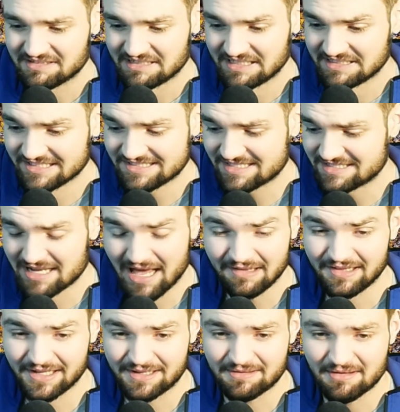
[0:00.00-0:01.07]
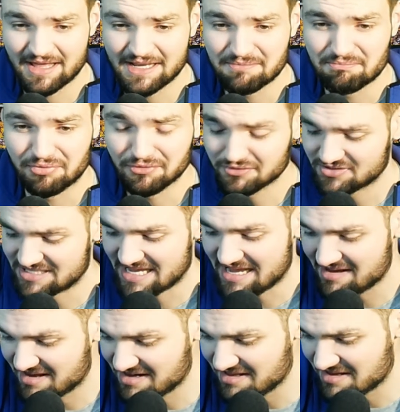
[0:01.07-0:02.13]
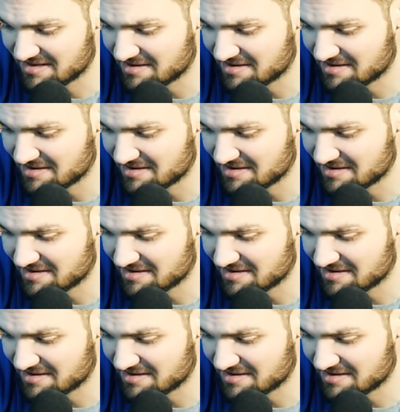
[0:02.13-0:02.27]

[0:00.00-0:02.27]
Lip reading: And this is not like any Bulls hate any